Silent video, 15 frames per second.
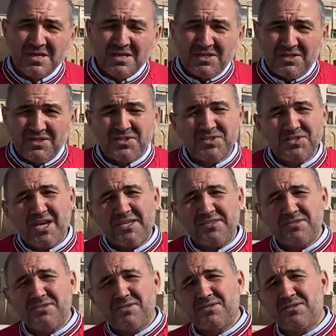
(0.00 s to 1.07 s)
he stayed
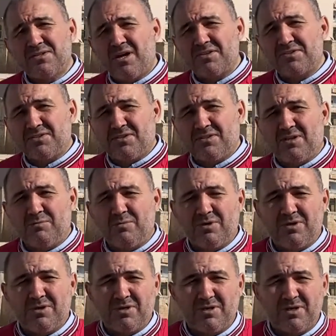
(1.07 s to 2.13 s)
in this castle,
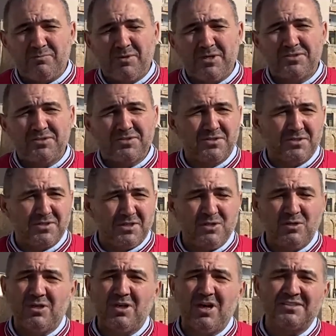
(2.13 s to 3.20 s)
but he
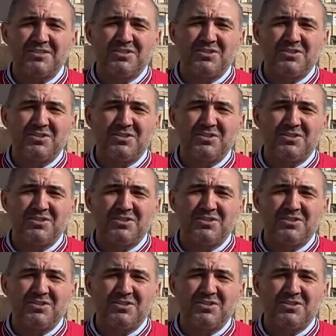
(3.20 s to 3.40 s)
got